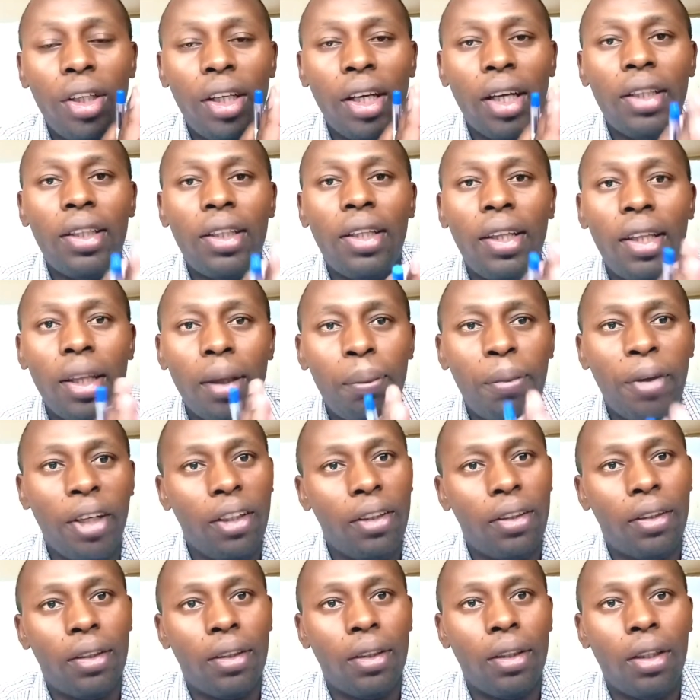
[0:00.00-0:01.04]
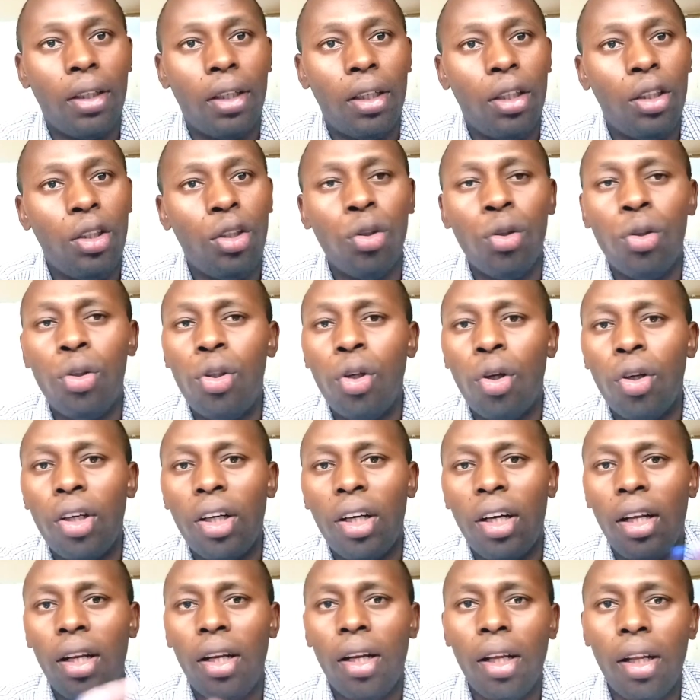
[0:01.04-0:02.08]
get the best. You don't
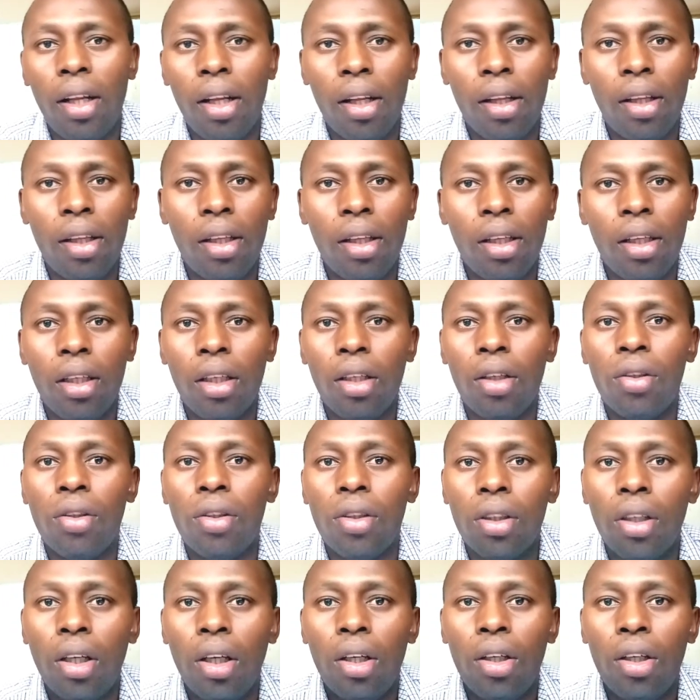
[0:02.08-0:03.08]
need anything else.